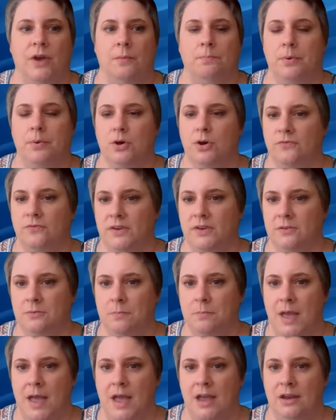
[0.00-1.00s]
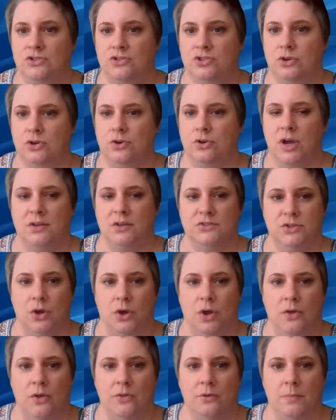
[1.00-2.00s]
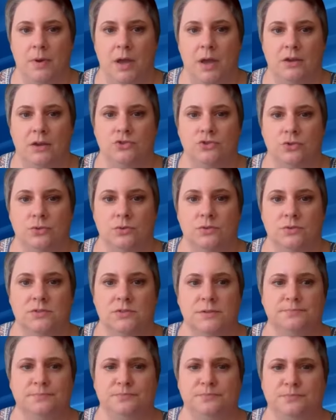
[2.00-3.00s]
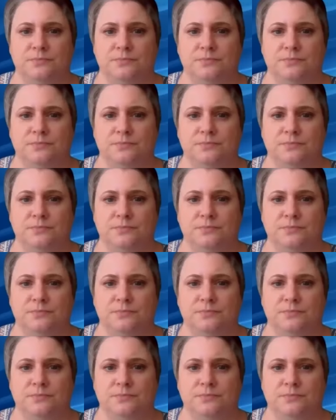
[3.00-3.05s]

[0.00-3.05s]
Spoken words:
a perfect match across all the modules,